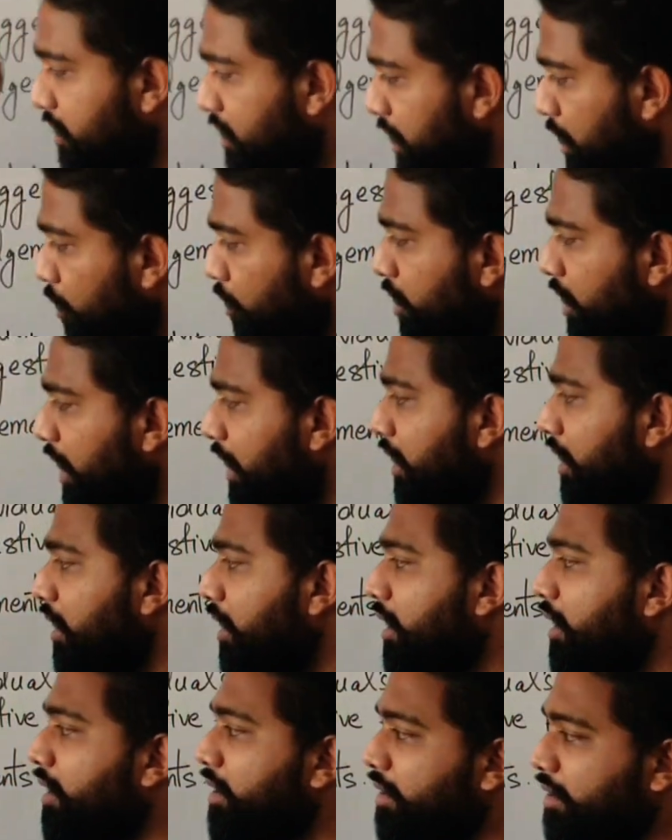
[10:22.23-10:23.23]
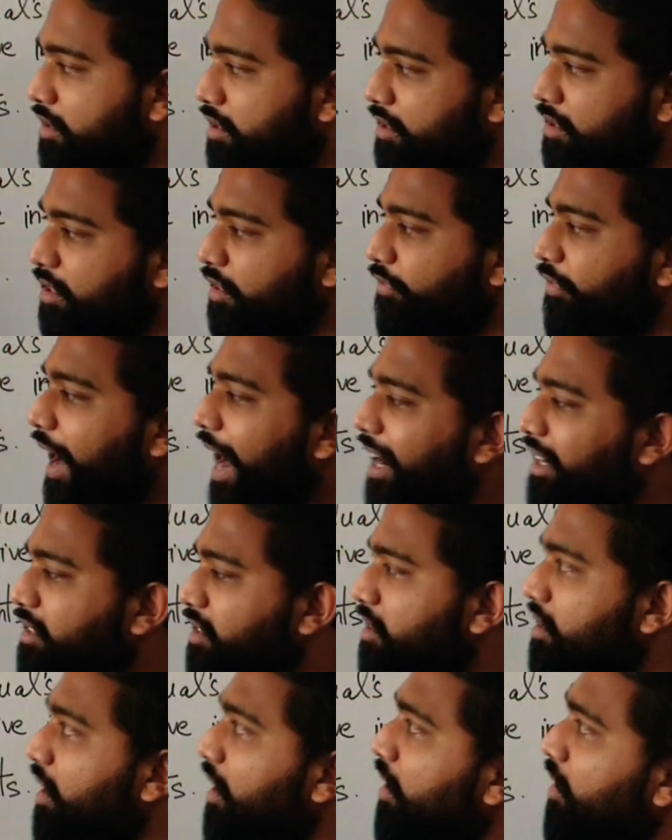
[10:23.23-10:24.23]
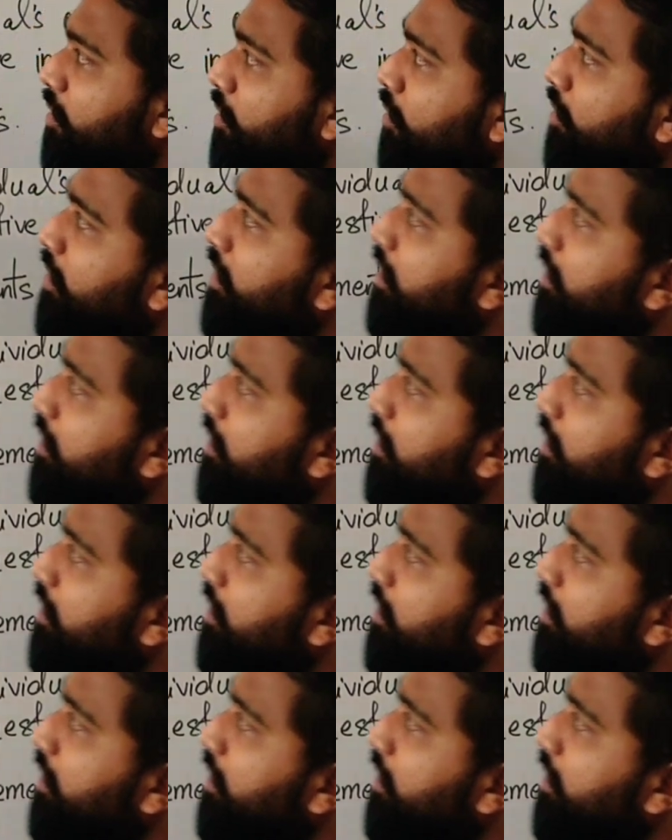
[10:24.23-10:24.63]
is neutral. This is the facts. So